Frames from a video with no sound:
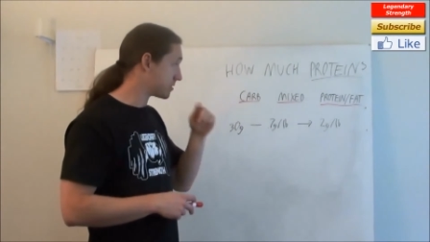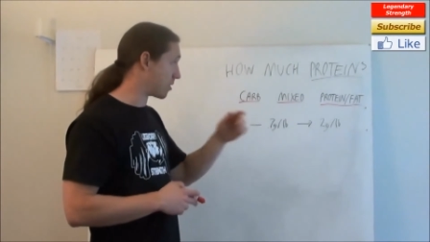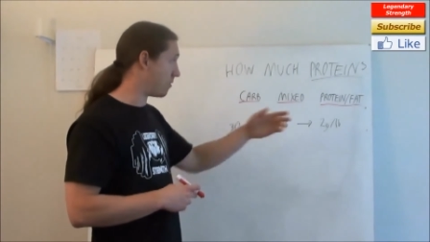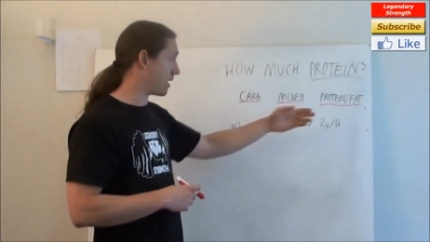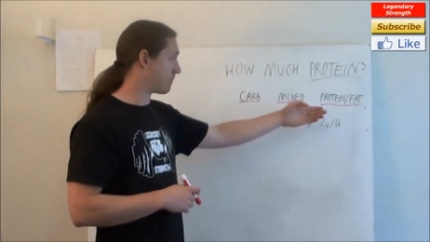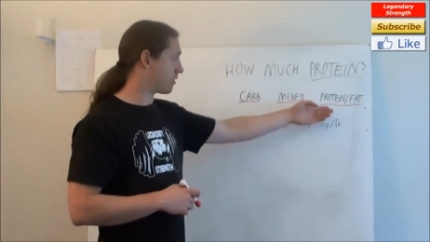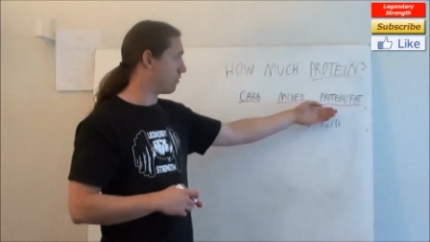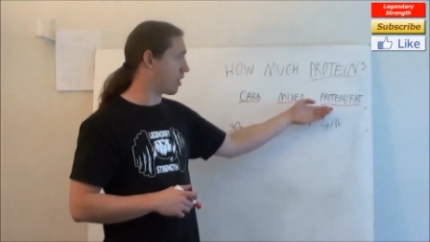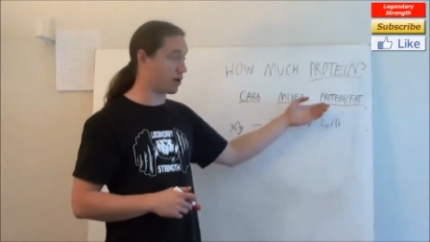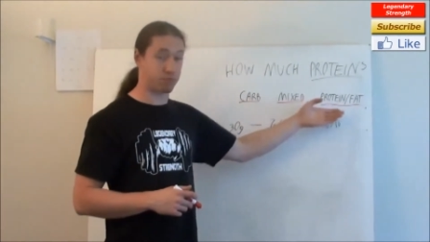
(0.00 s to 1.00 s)
So if
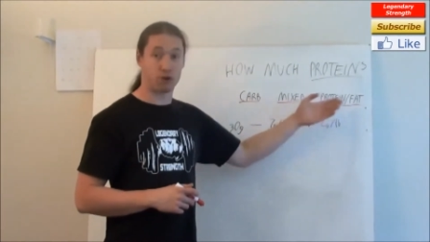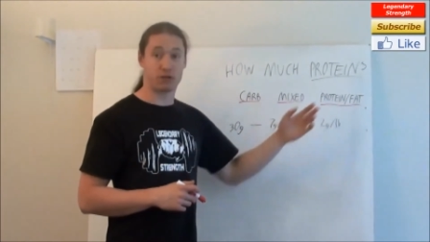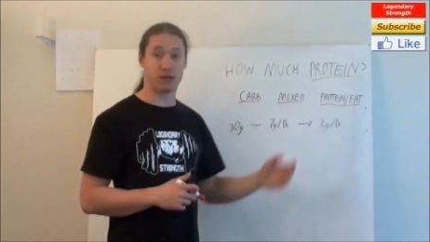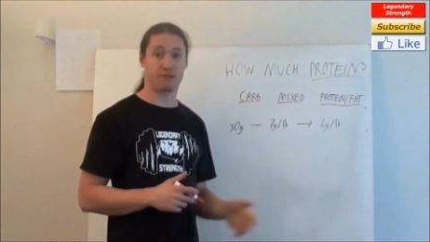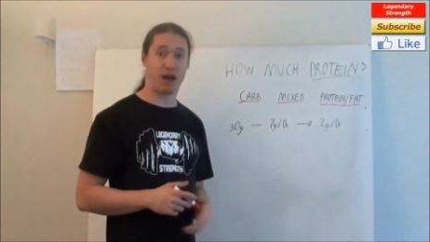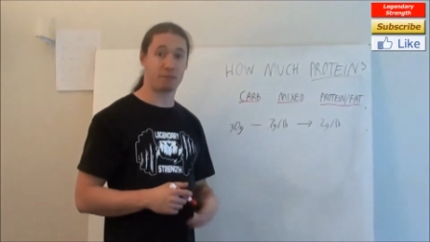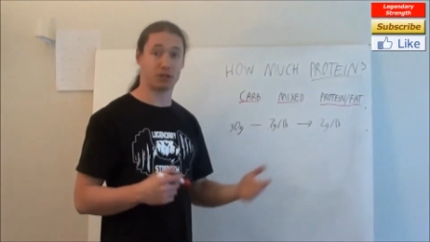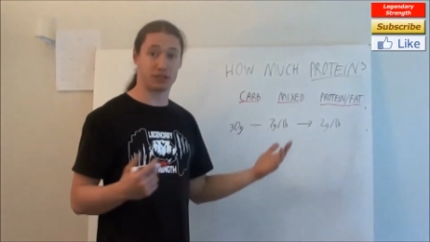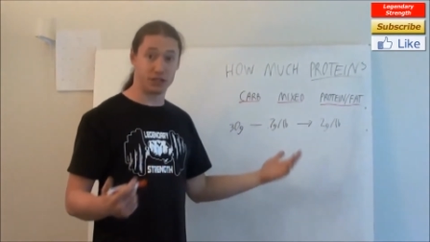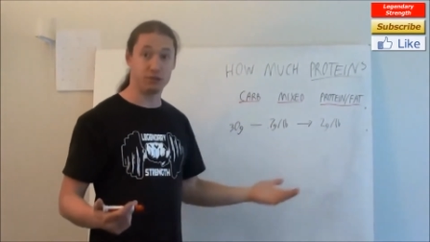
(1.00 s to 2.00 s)
you are a protein fat
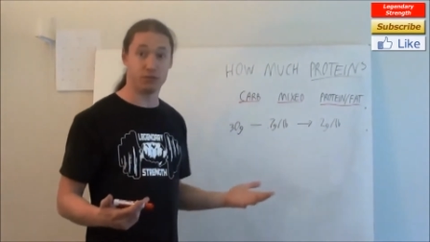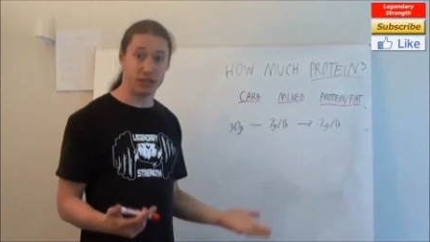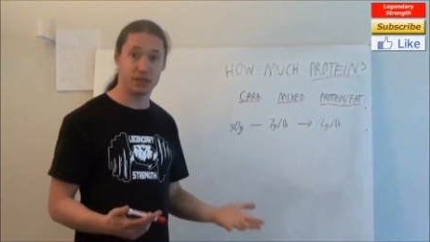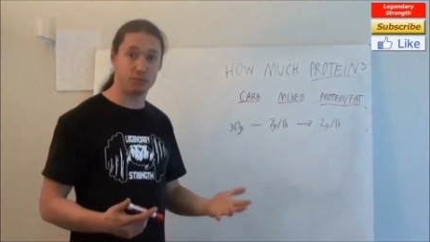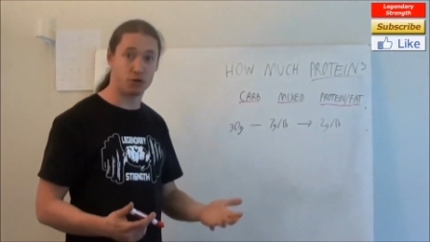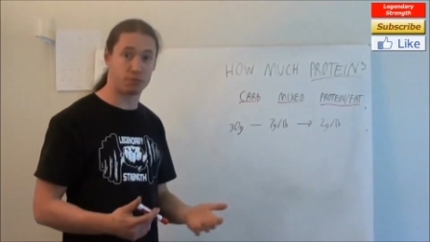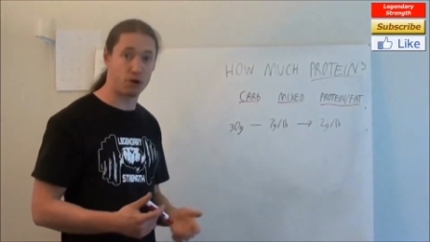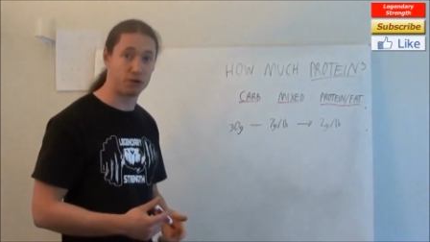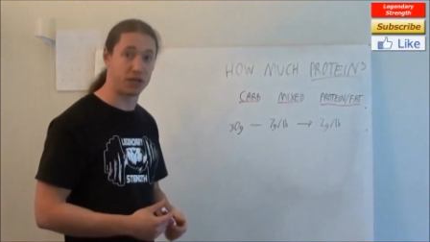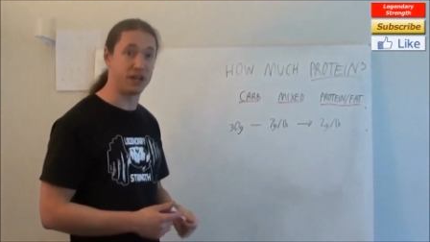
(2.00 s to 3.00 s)
person, you need more
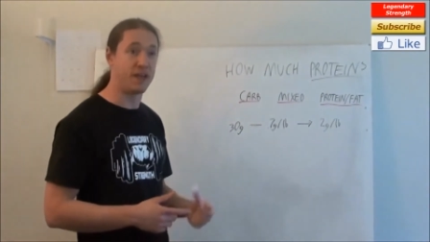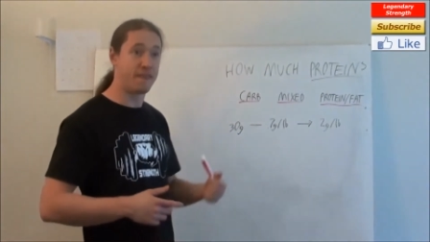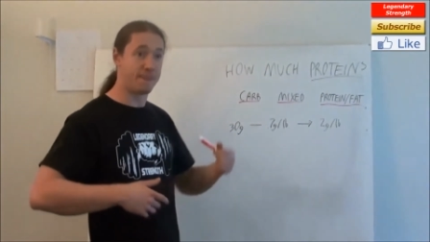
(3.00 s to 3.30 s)
protein.